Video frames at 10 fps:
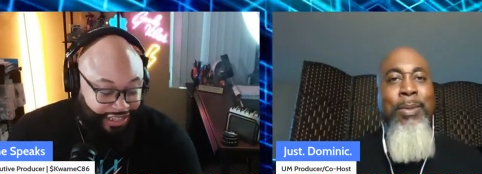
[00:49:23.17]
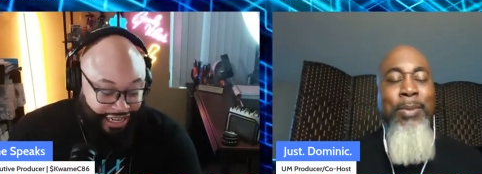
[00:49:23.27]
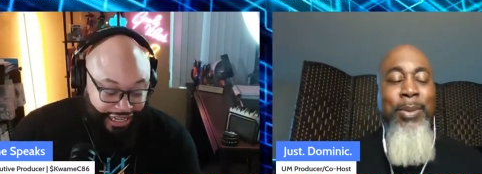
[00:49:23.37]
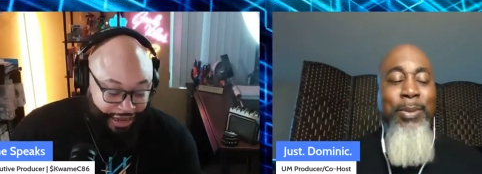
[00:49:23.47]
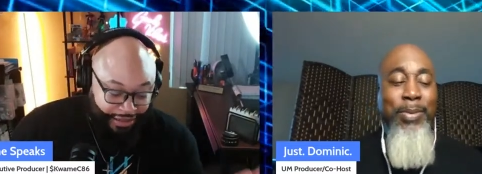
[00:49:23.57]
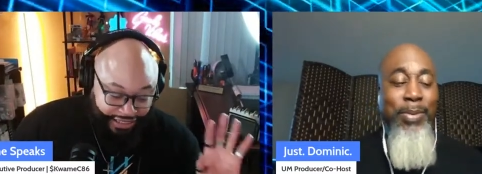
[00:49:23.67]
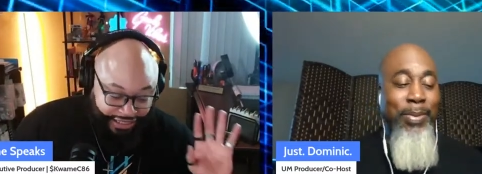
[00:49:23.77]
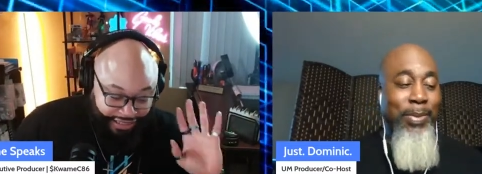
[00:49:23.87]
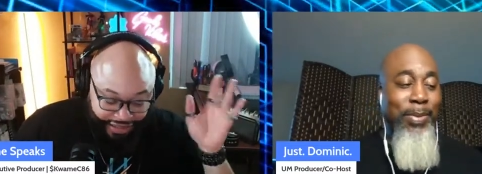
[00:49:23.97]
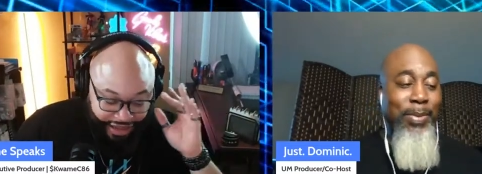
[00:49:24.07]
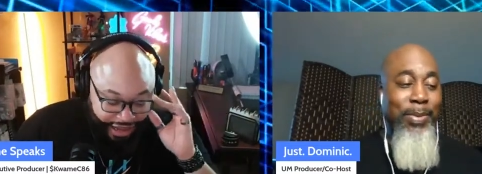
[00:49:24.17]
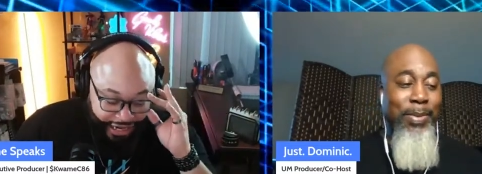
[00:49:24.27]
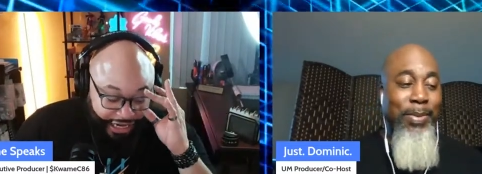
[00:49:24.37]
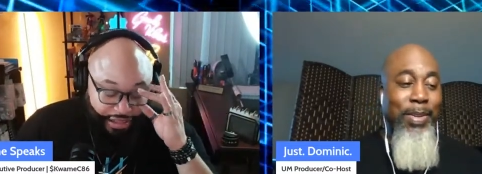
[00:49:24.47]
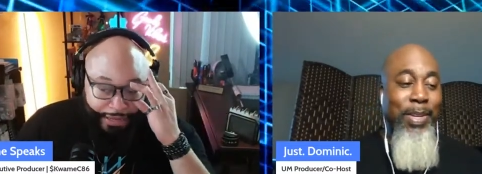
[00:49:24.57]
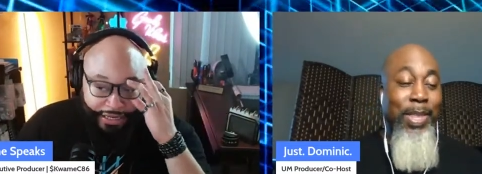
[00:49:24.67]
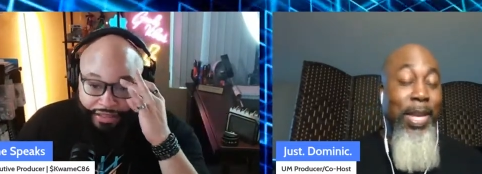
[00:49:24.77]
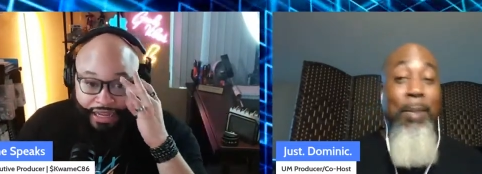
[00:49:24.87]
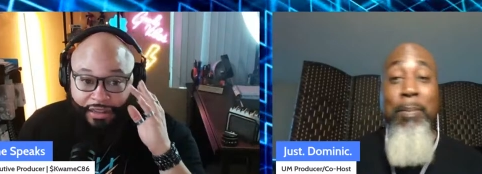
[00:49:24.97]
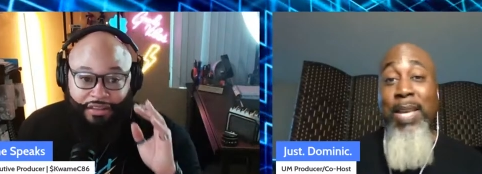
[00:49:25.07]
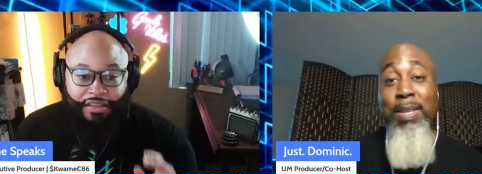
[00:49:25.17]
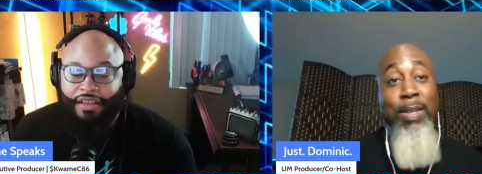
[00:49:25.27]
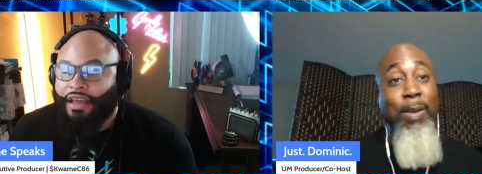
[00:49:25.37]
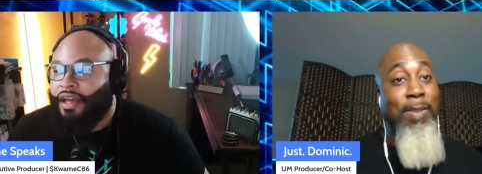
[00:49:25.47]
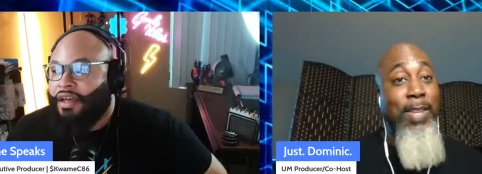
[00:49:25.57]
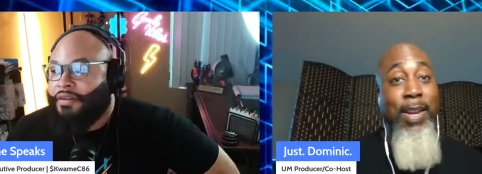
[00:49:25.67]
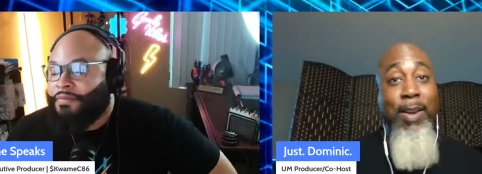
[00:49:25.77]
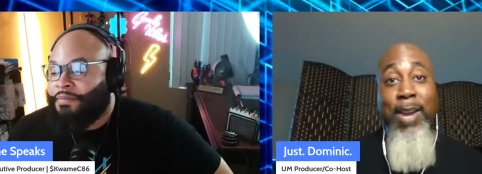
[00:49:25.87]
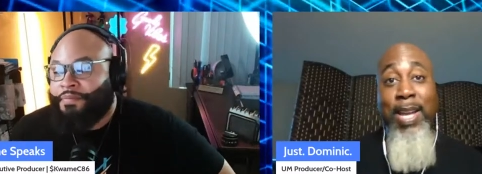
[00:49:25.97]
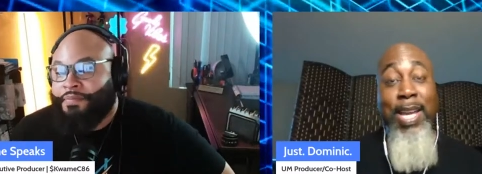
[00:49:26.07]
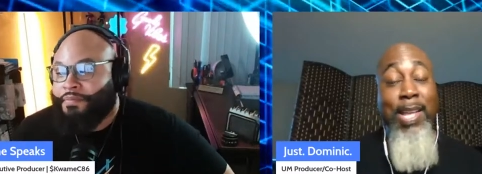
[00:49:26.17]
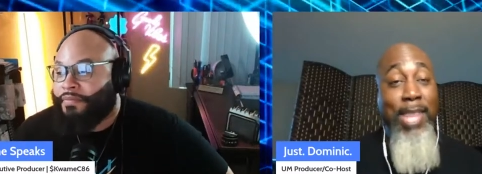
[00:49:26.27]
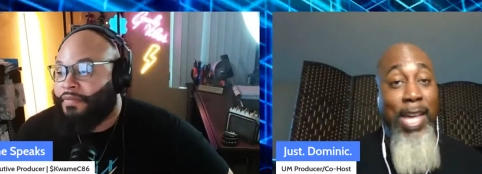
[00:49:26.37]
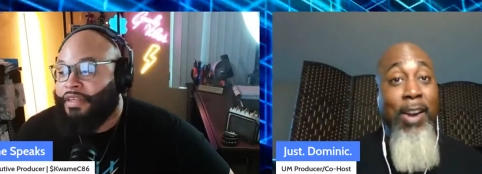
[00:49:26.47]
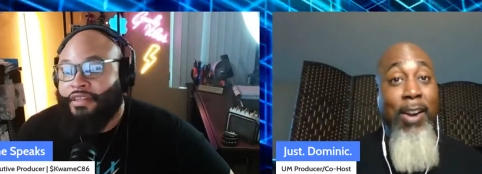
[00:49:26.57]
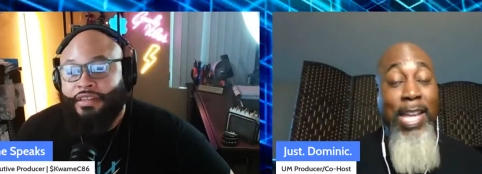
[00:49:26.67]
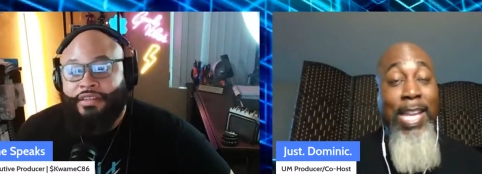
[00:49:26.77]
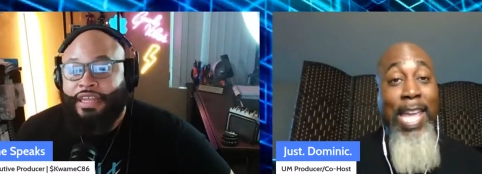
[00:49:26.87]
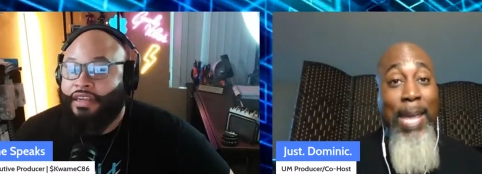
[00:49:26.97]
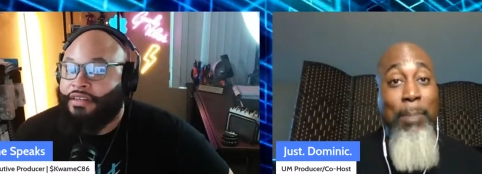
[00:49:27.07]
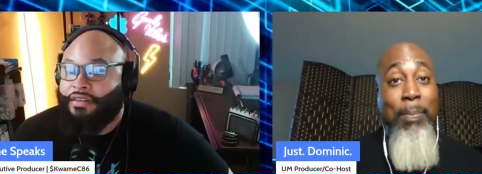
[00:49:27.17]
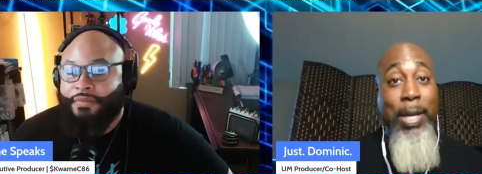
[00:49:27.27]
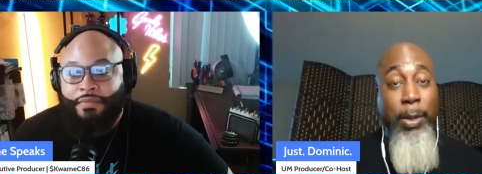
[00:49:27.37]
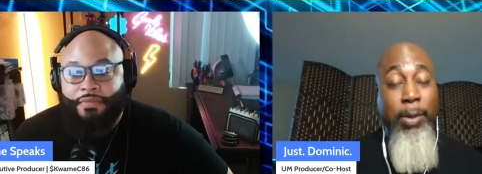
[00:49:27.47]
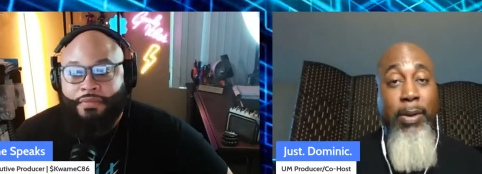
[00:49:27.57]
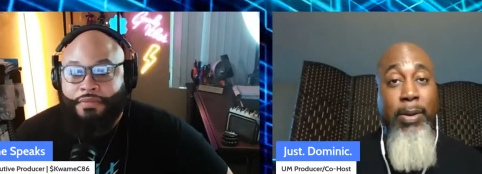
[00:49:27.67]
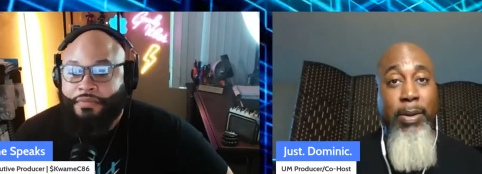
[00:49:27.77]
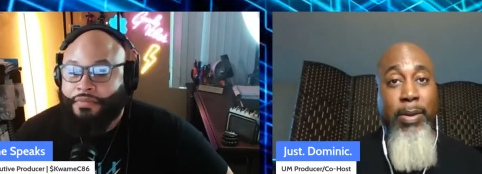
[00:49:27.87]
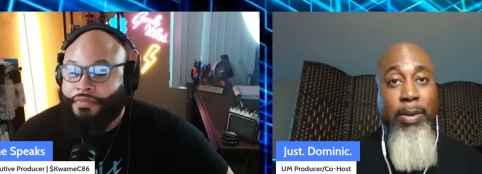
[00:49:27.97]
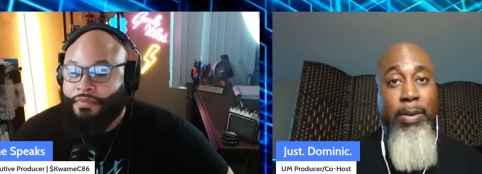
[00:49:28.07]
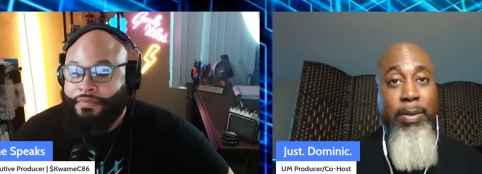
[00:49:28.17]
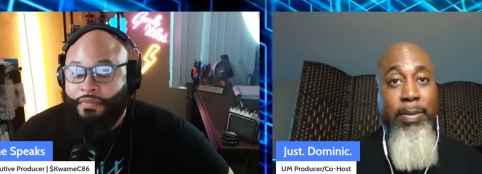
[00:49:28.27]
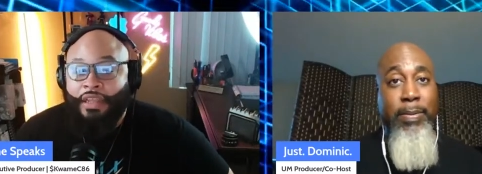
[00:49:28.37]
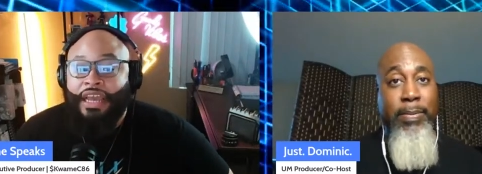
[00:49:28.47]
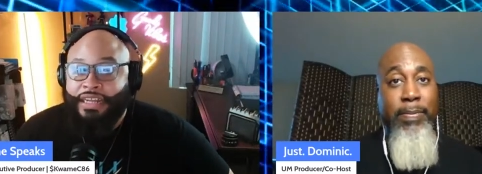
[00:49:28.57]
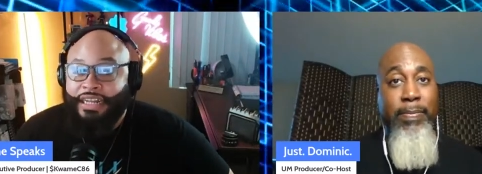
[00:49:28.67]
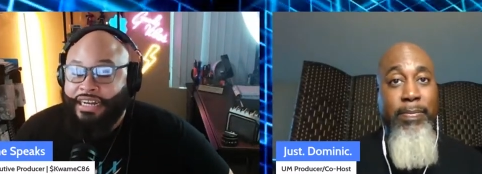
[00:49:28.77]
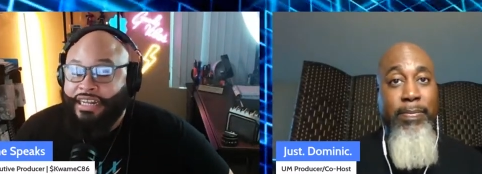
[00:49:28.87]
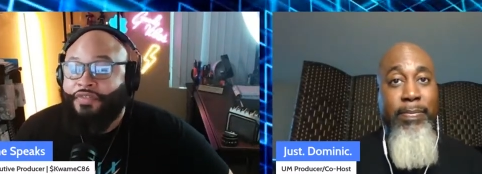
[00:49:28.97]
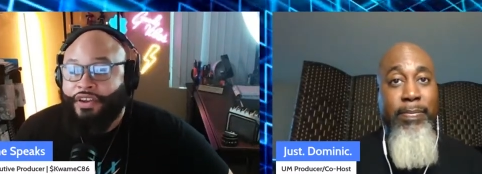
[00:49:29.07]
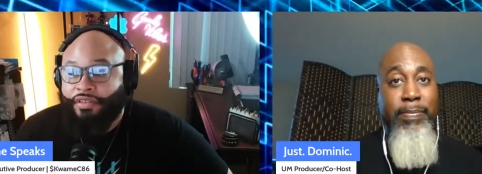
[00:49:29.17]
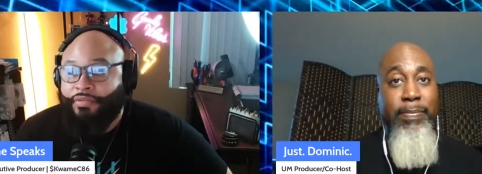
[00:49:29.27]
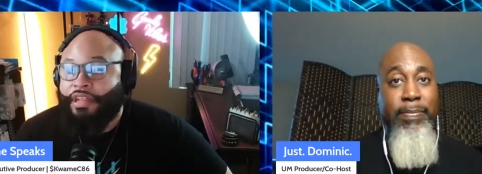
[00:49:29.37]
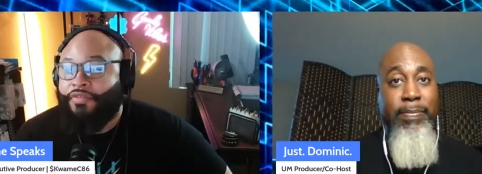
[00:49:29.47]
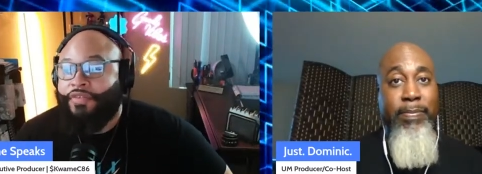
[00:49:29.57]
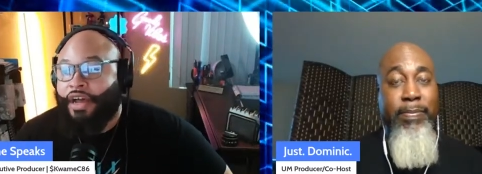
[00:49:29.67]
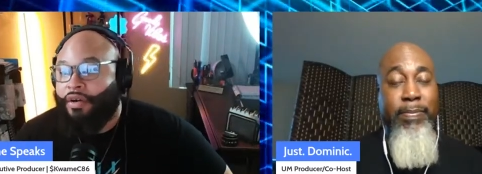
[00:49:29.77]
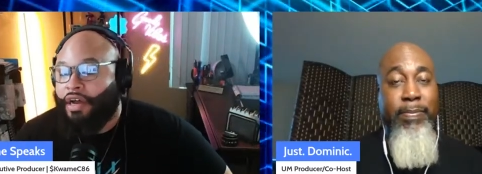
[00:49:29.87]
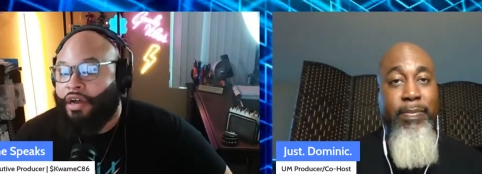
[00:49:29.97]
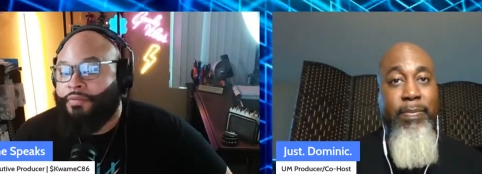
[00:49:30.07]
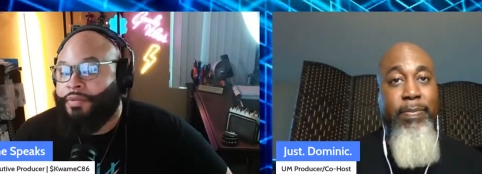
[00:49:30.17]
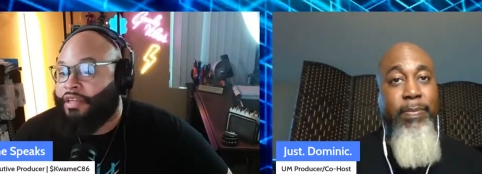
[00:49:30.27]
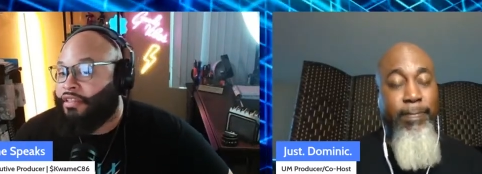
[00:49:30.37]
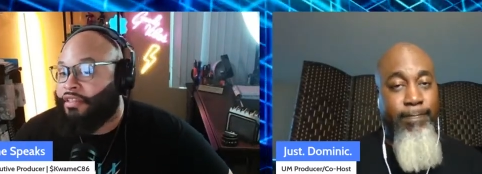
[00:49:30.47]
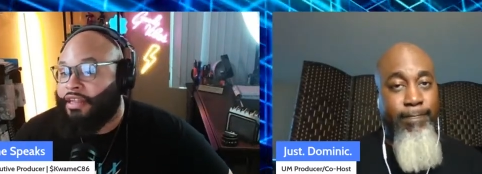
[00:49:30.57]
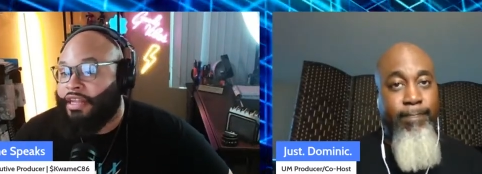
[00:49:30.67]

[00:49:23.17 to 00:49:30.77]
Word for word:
Speaker 1: that, that doesn't make any sense. They're a
Speaker 2: mess over there right now. They are in a pickle.
Speaker 1: Yeah, they need to figure some stuff out um, because it's not